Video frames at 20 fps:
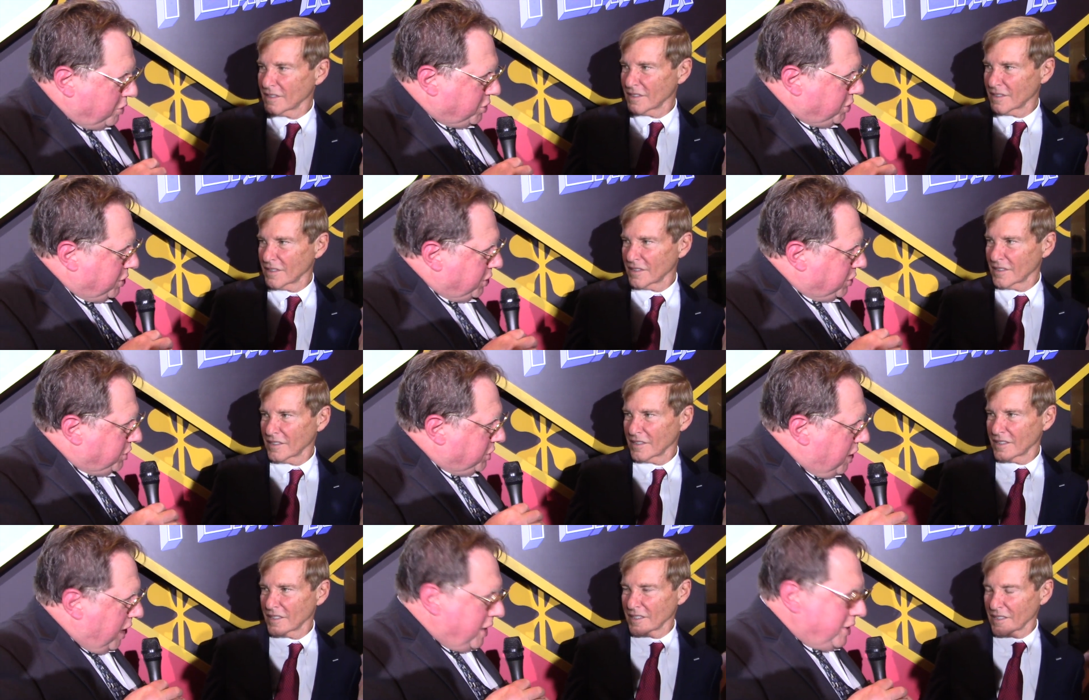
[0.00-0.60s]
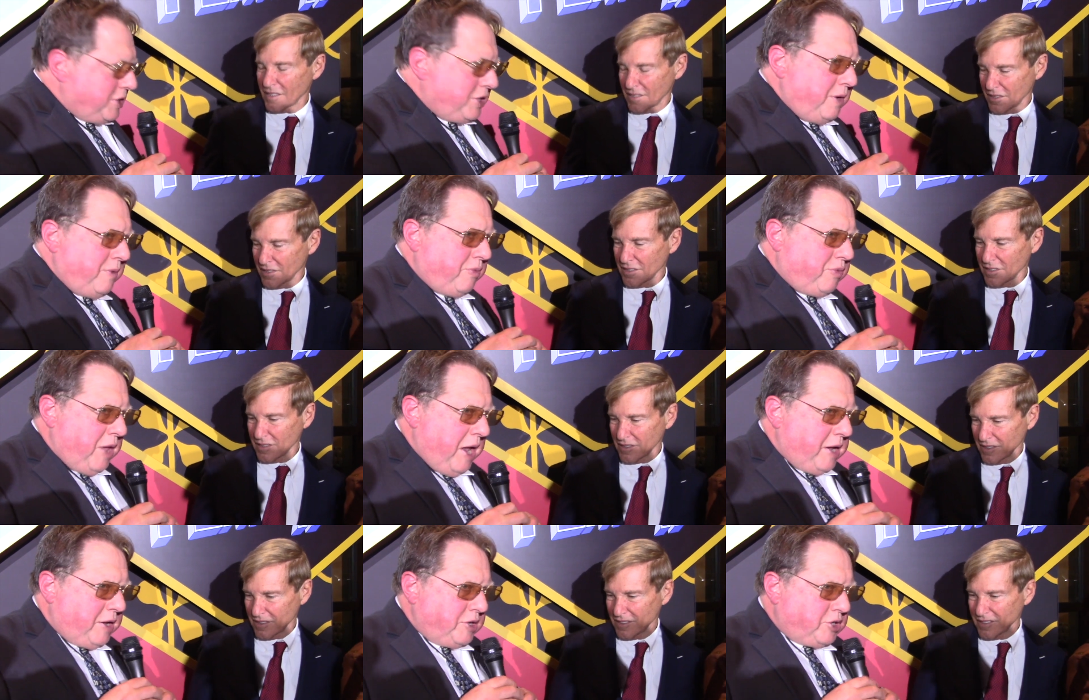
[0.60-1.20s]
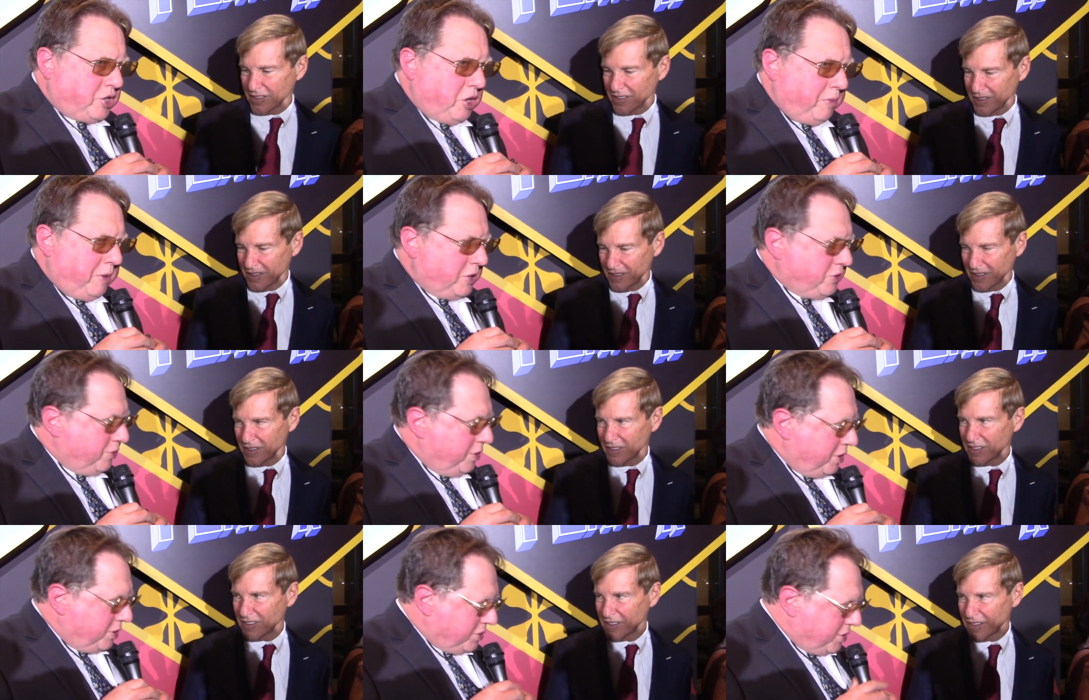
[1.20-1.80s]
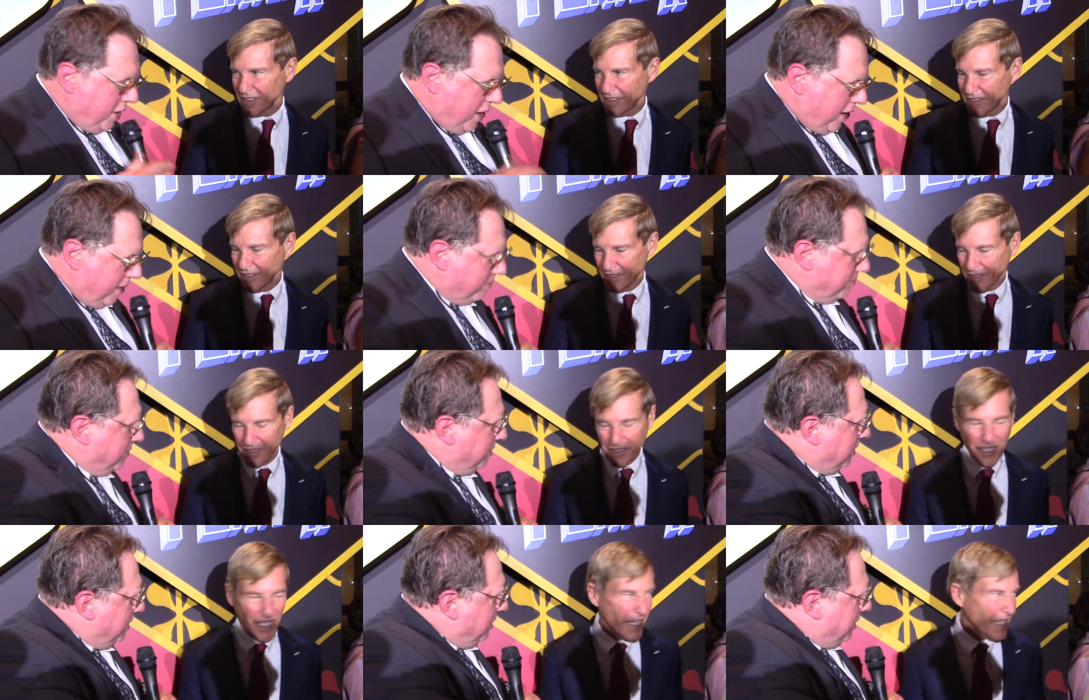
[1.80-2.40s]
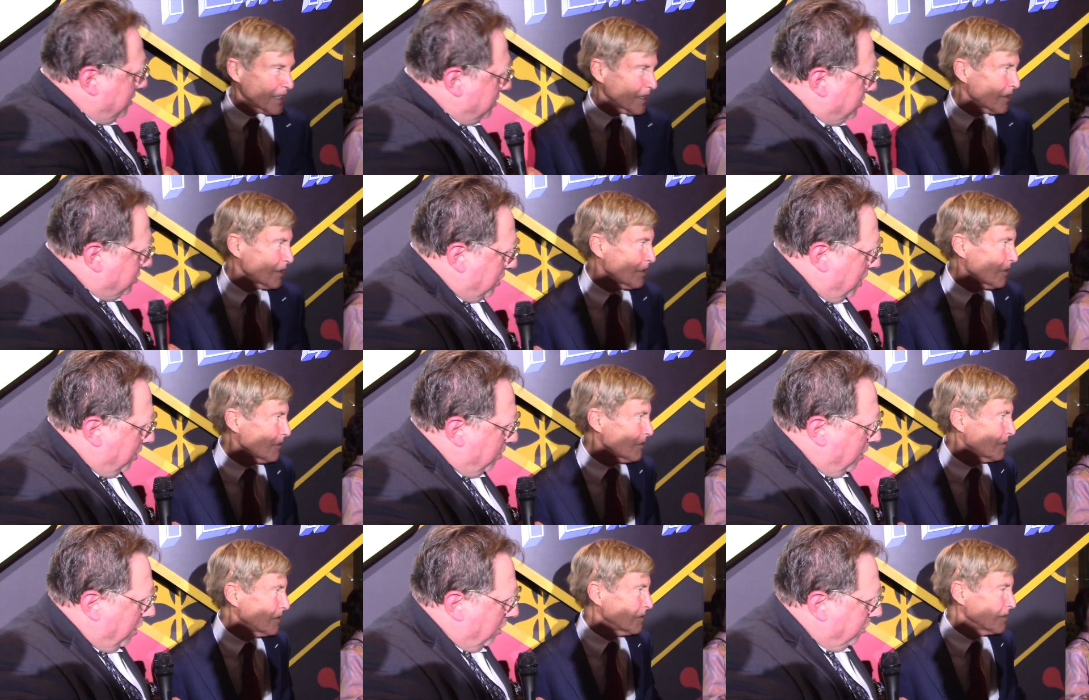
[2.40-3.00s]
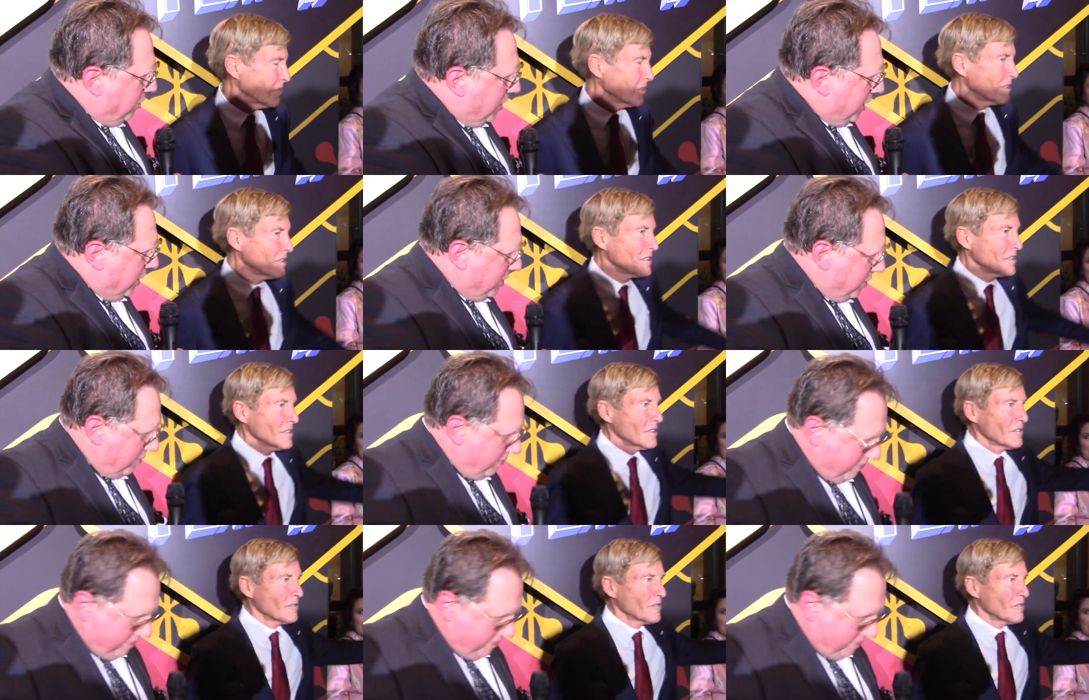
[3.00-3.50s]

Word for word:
Speaker 1: success, and thank you so much for your time. Stay well. Thank you.